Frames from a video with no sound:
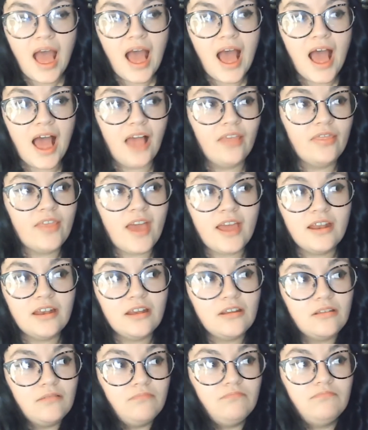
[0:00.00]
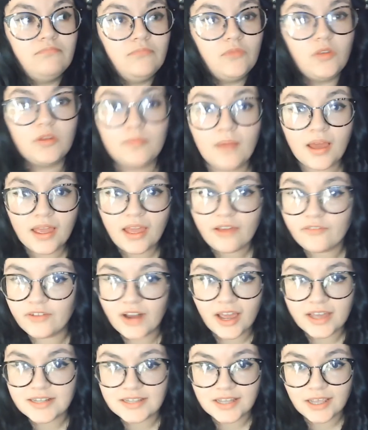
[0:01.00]
and then you might have an
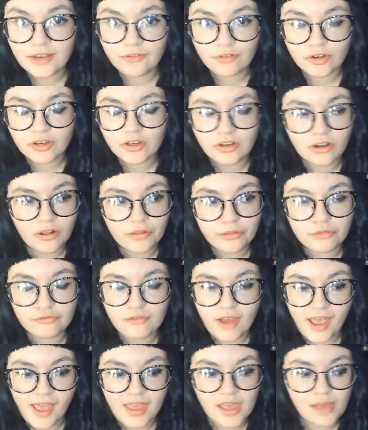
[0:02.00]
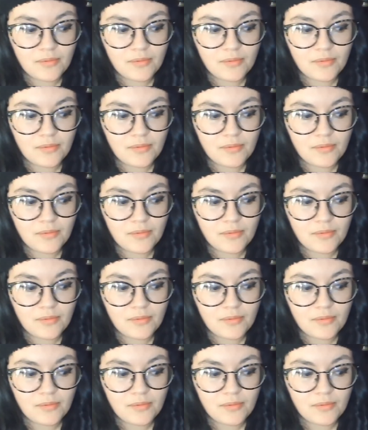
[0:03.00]
idea at 3 a.m.